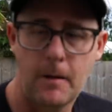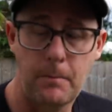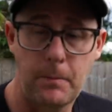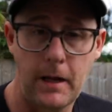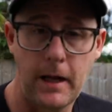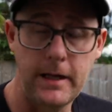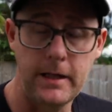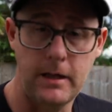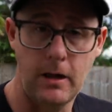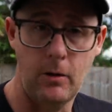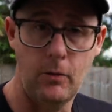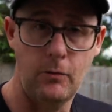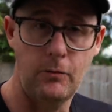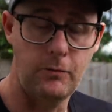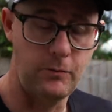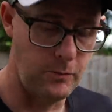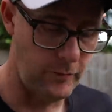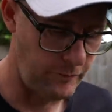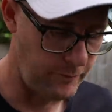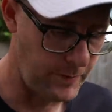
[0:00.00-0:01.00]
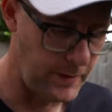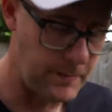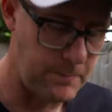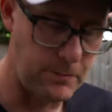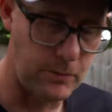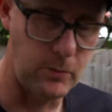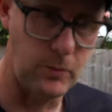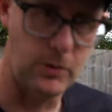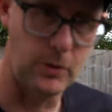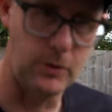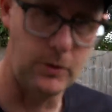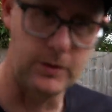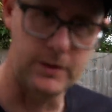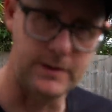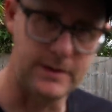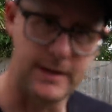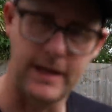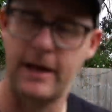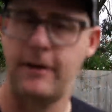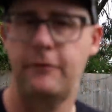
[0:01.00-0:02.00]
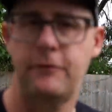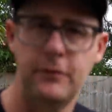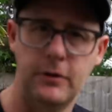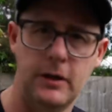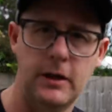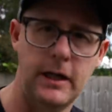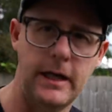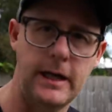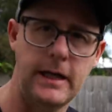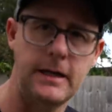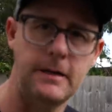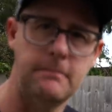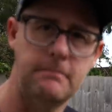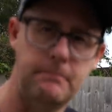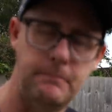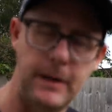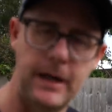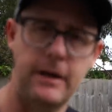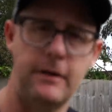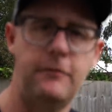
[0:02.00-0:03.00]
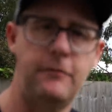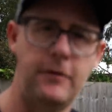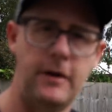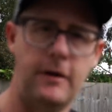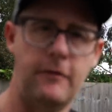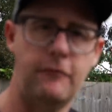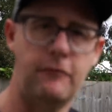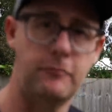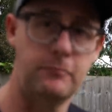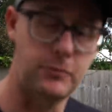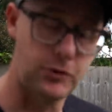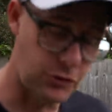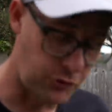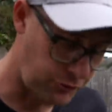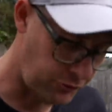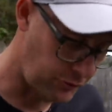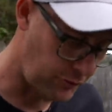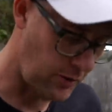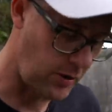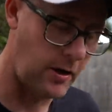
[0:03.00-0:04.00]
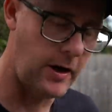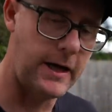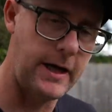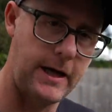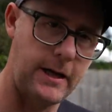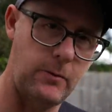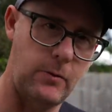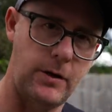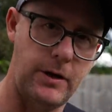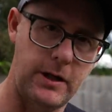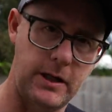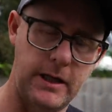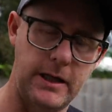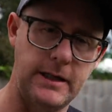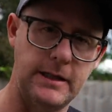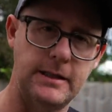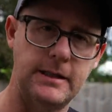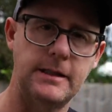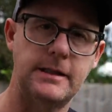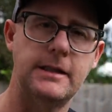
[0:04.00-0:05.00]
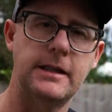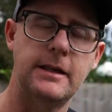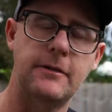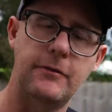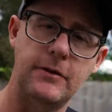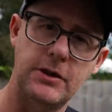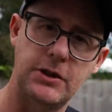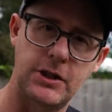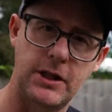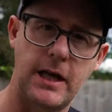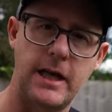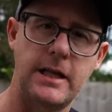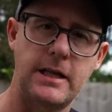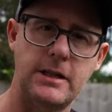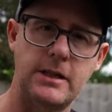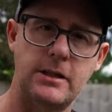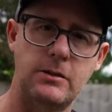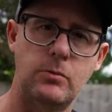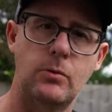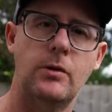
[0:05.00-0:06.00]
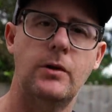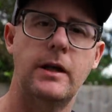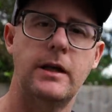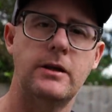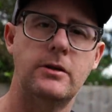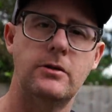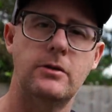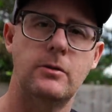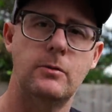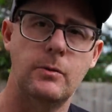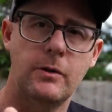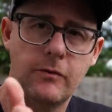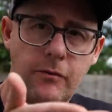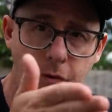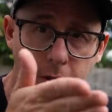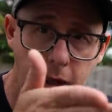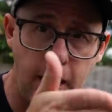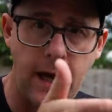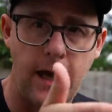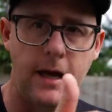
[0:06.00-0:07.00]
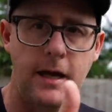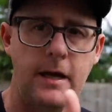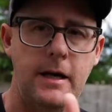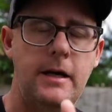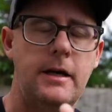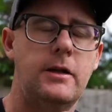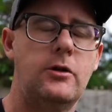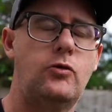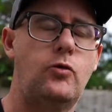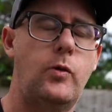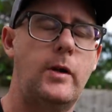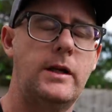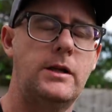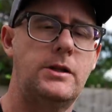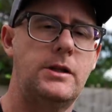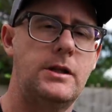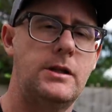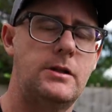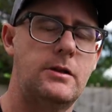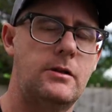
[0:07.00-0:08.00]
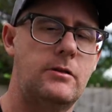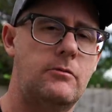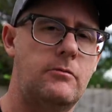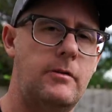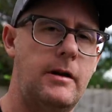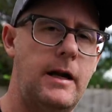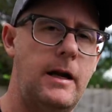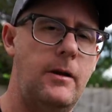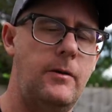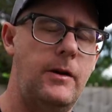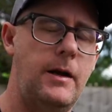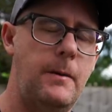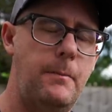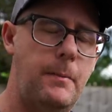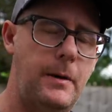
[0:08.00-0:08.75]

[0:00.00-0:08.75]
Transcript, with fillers: I play golf with people who could definitely benefit from trying one of these to see if it changes what they do with their twitches around their